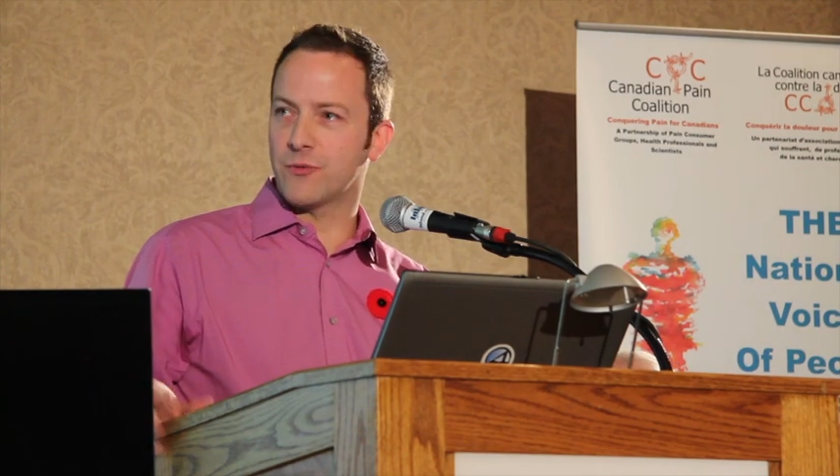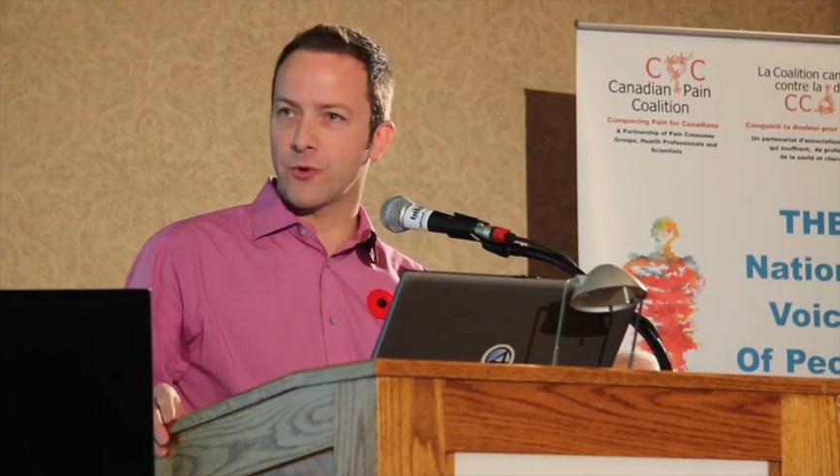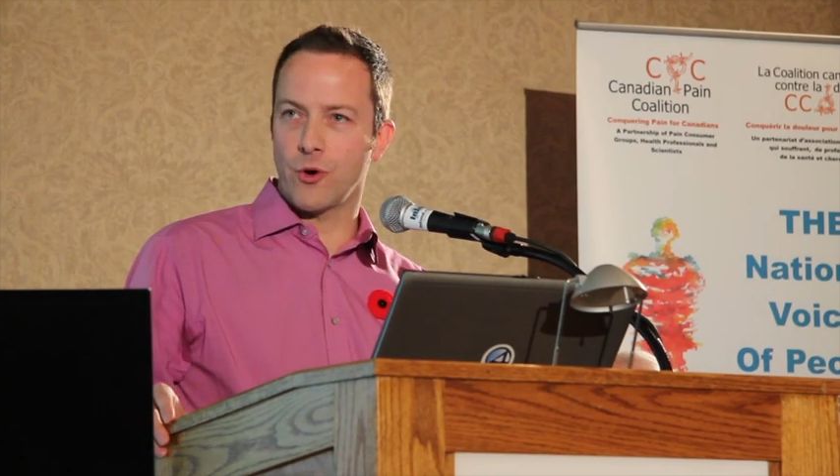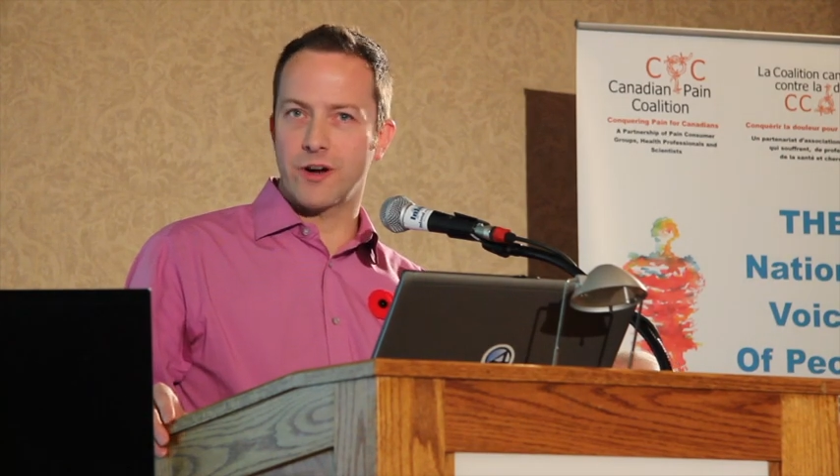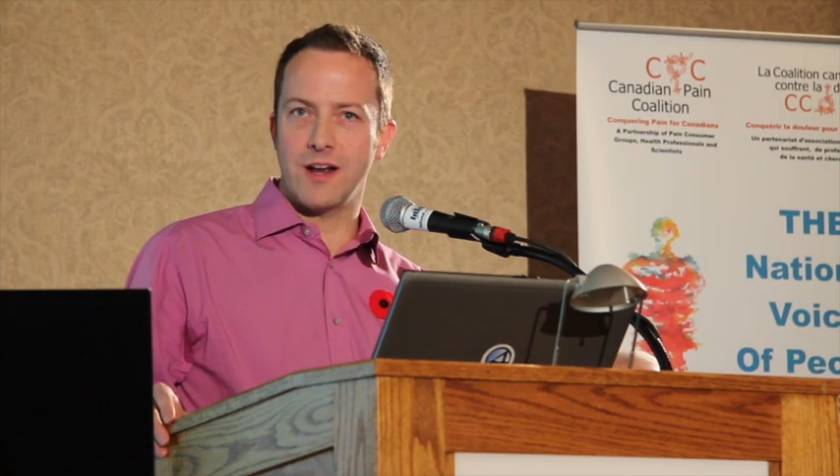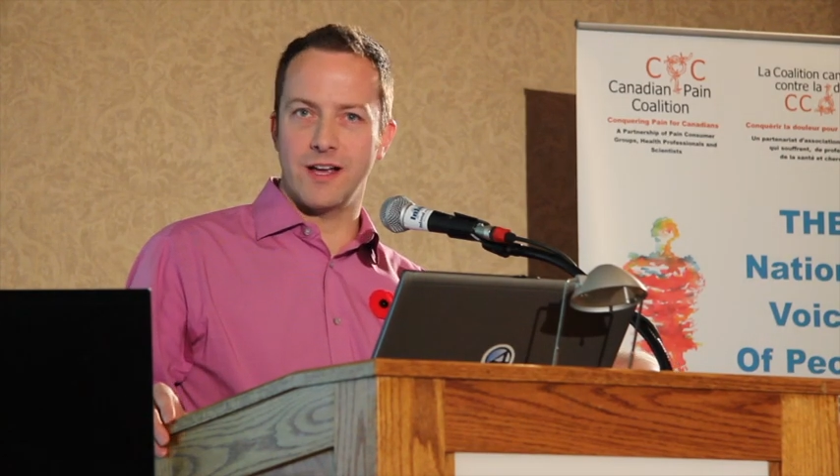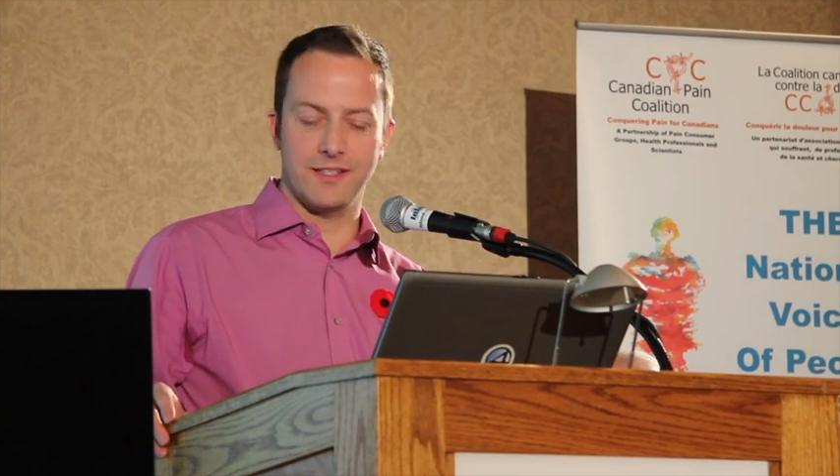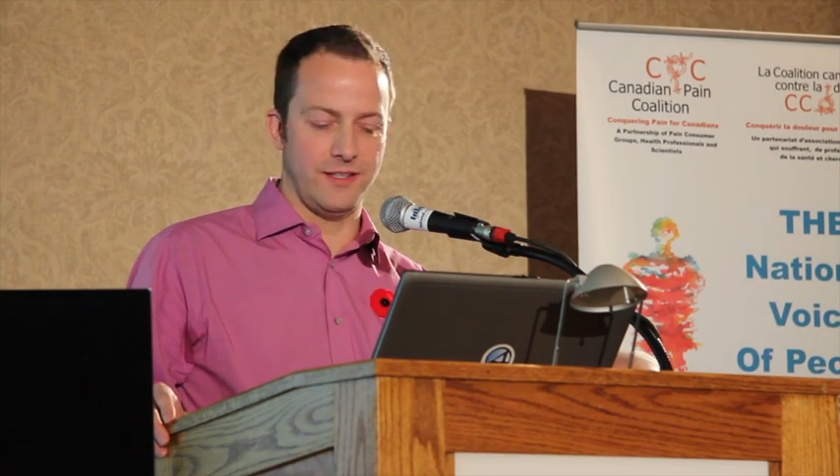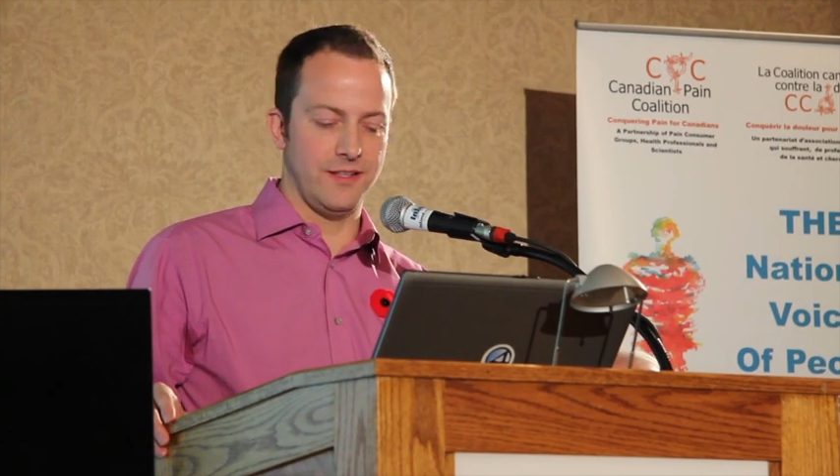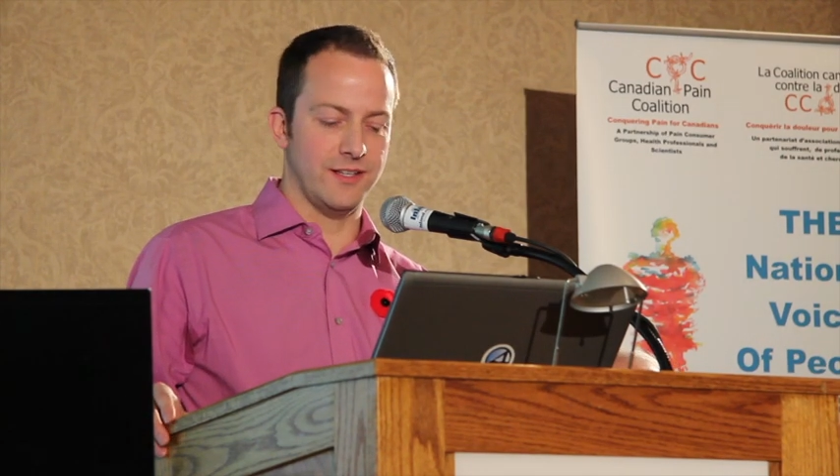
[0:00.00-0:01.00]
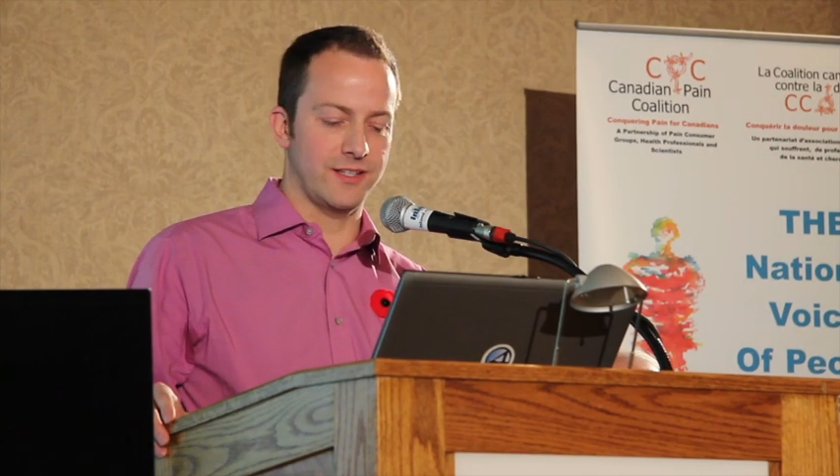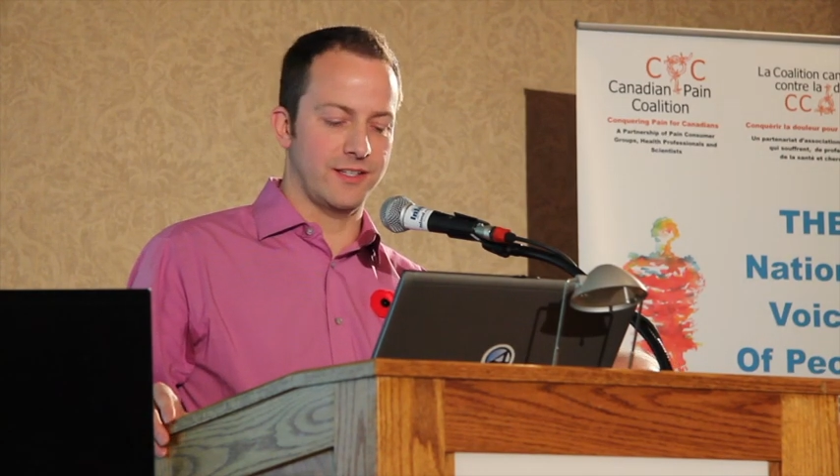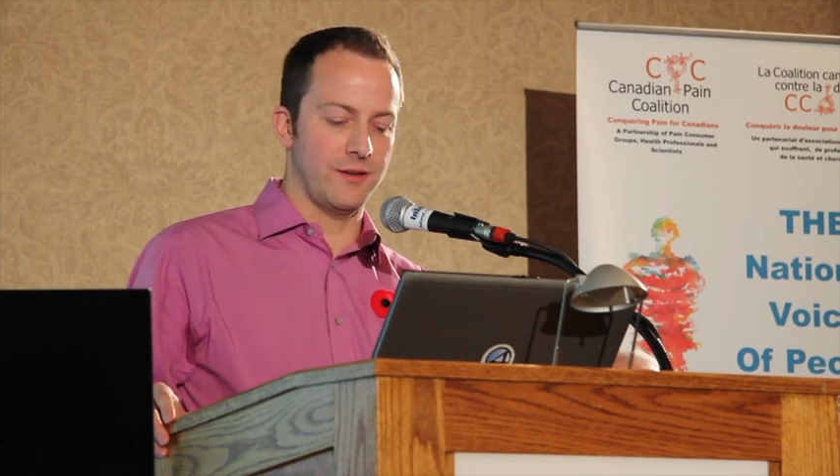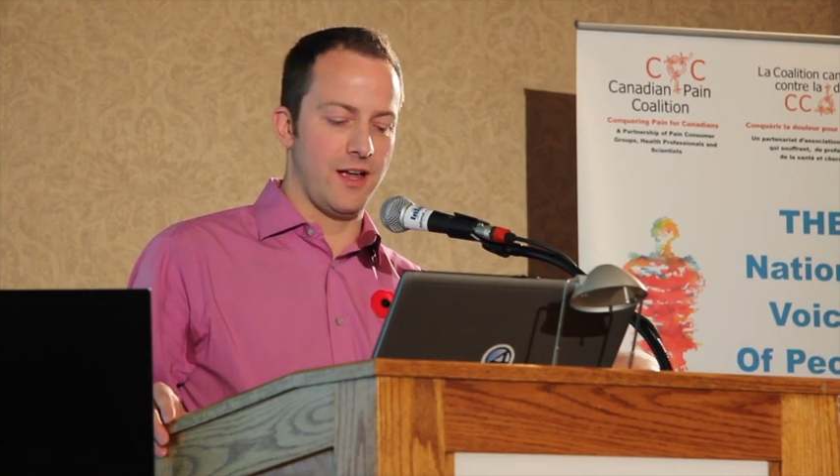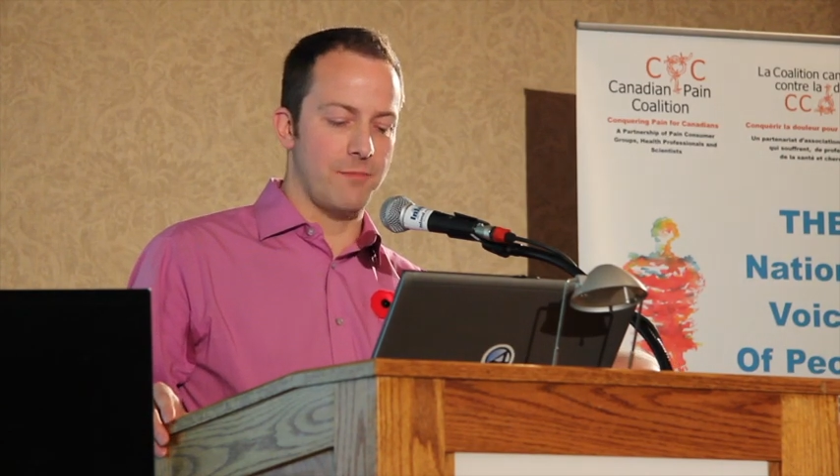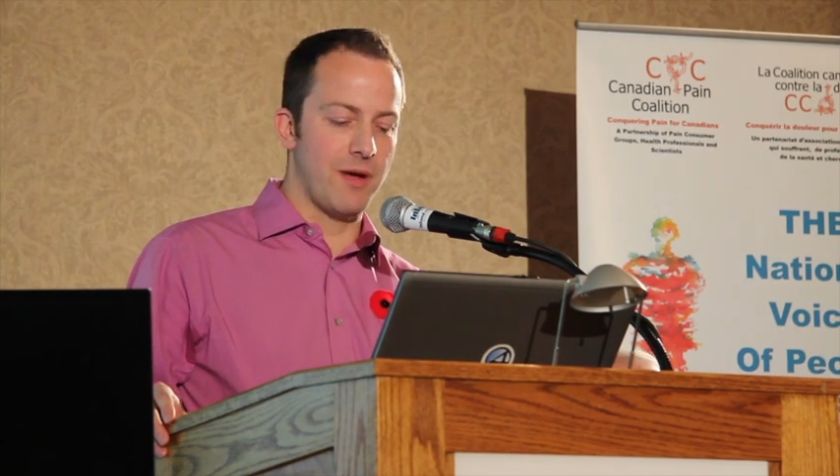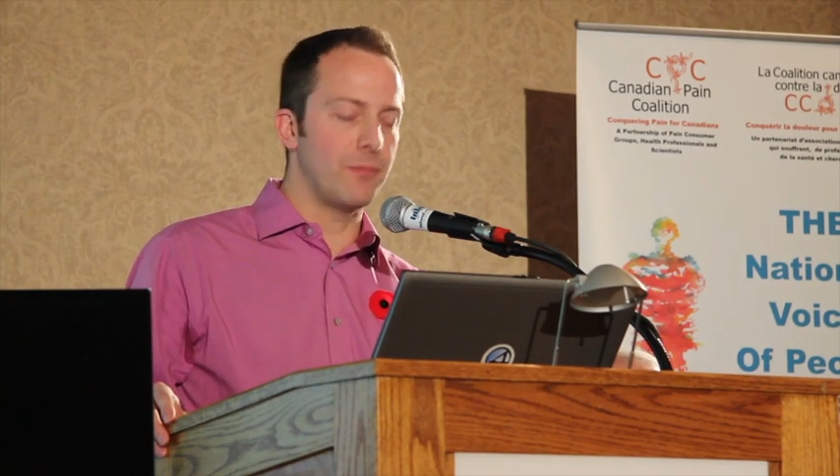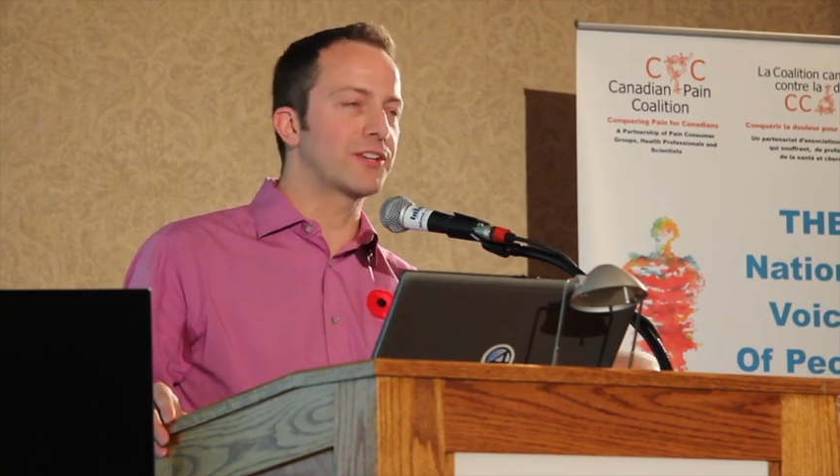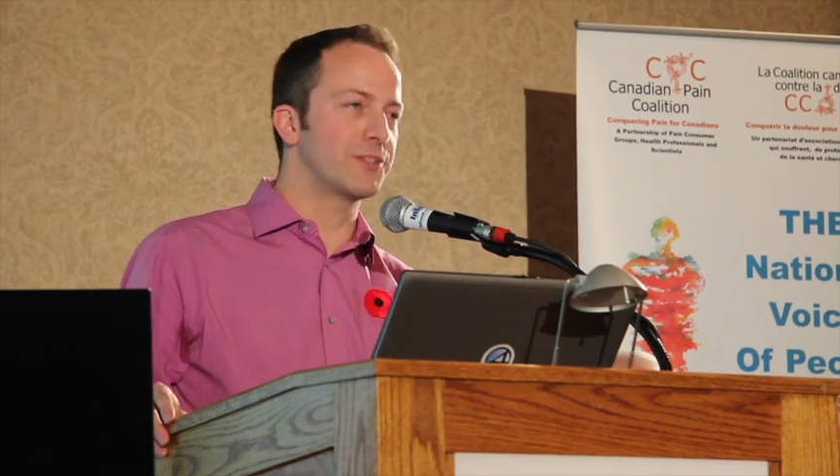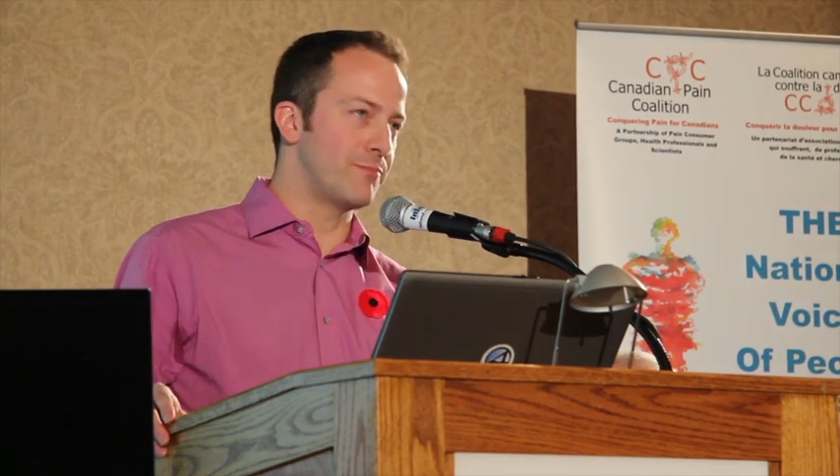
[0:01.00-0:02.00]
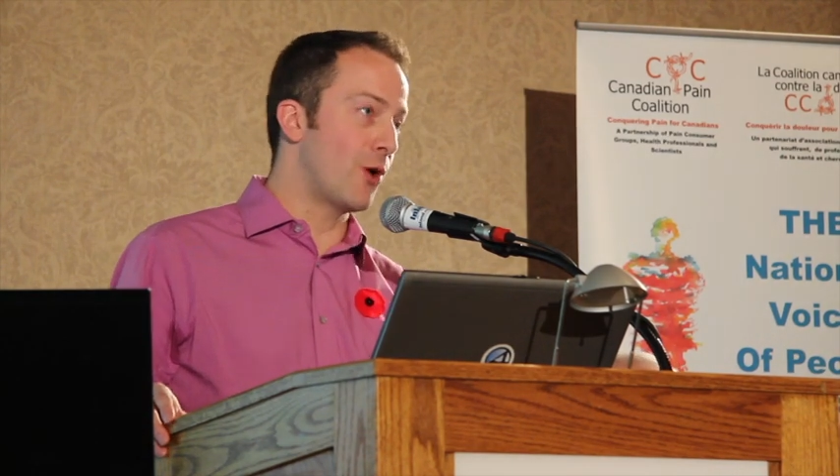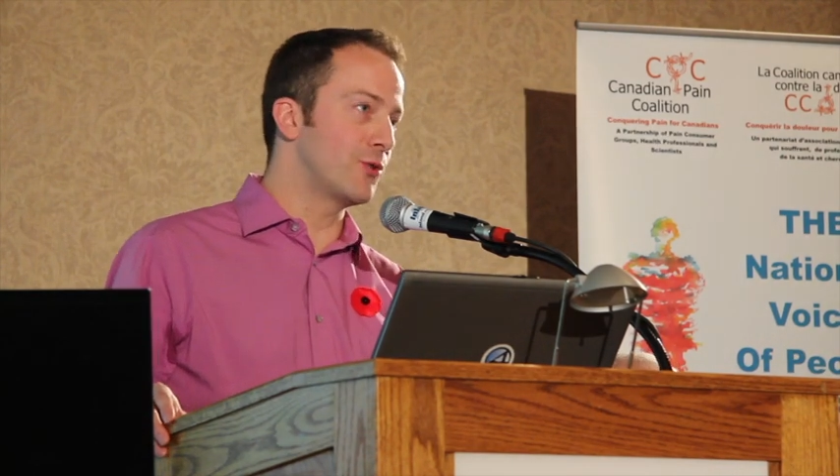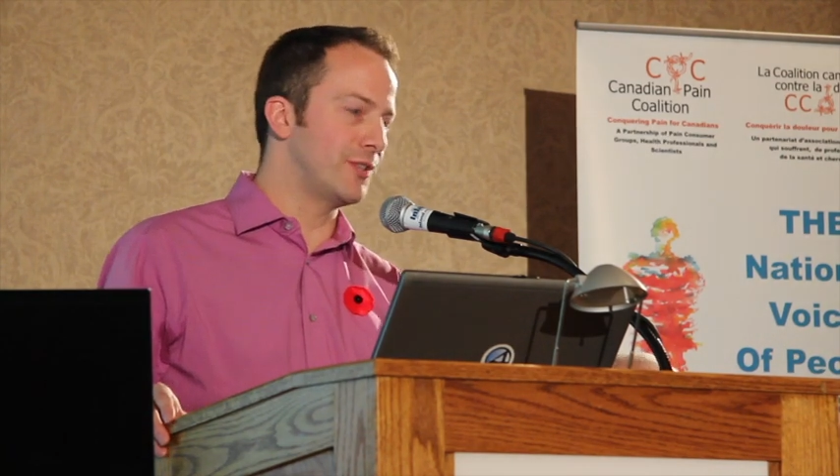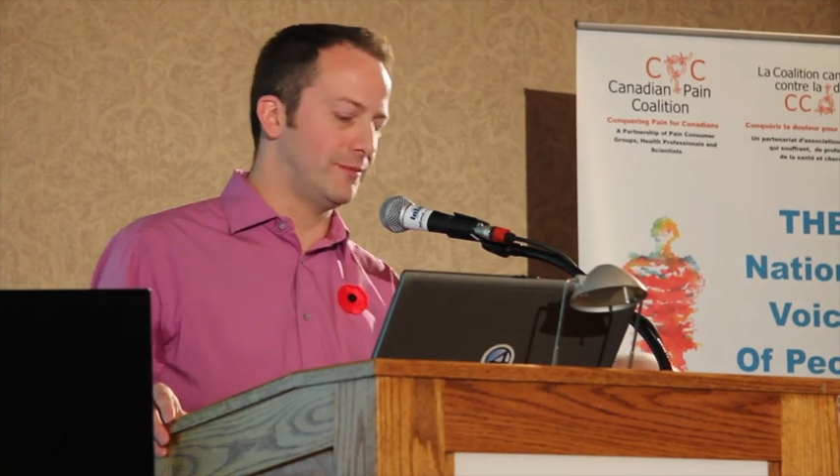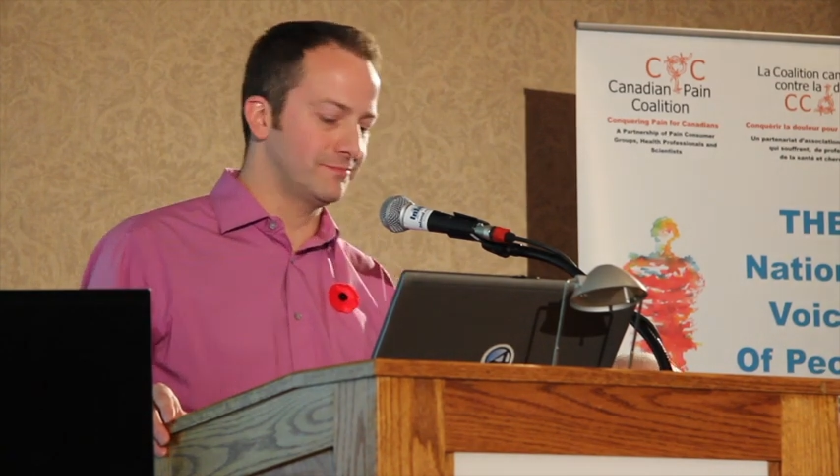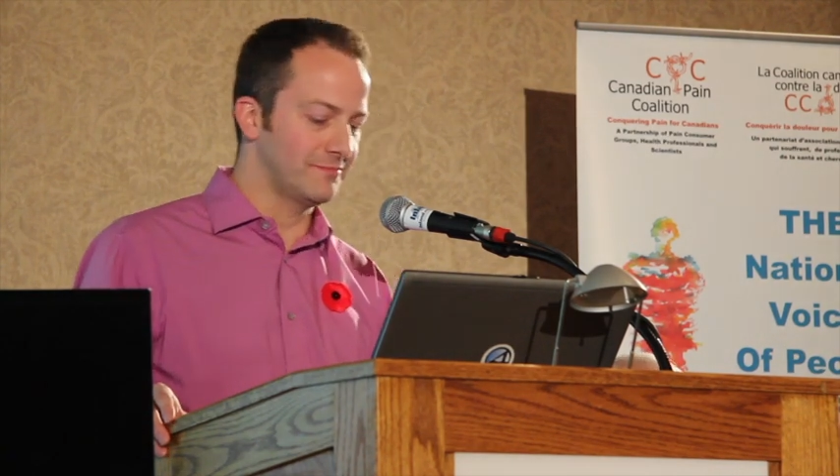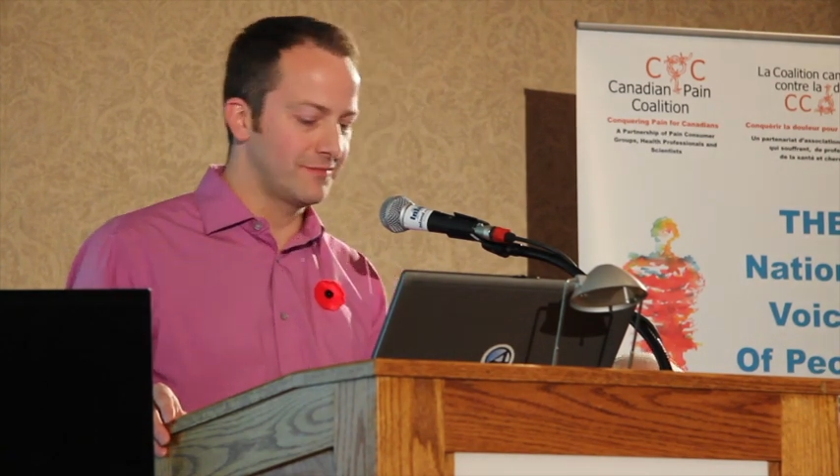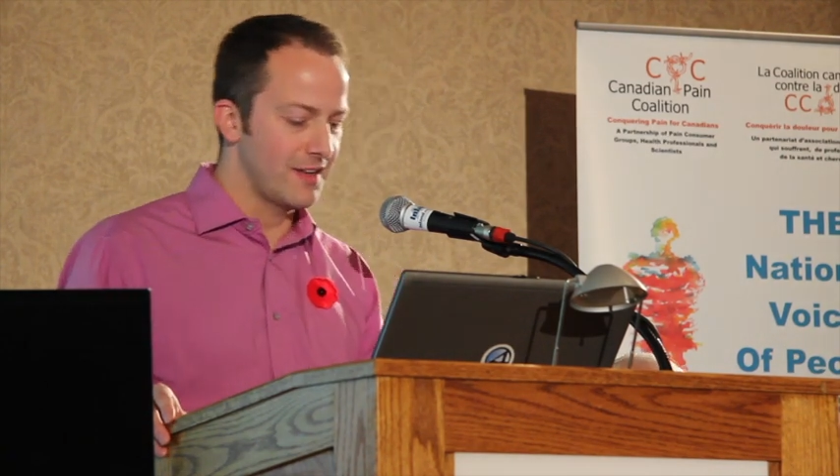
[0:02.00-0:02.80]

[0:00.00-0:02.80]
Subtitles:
for organizing this public symposium,